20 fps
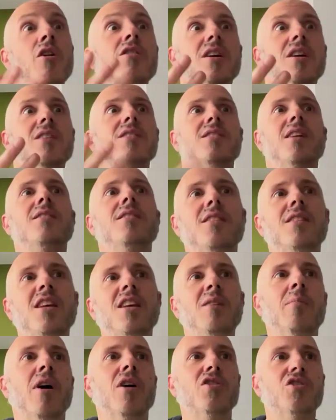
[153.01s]
because I sent an
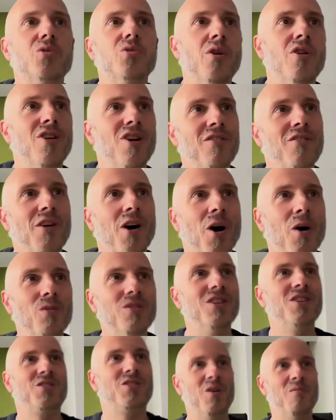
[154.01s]
email to our offer
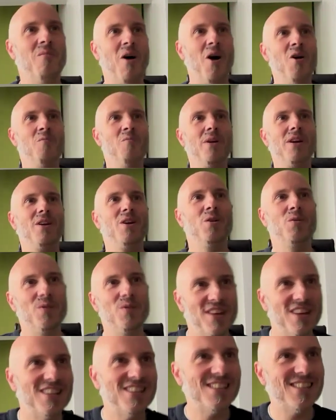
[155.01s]
holders, so I'm hoping you're
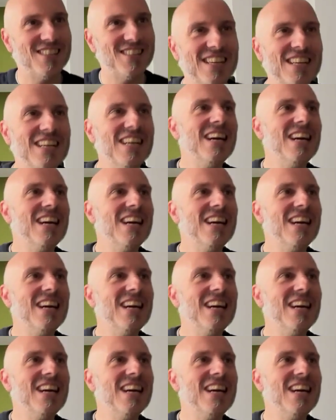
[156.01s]
with us.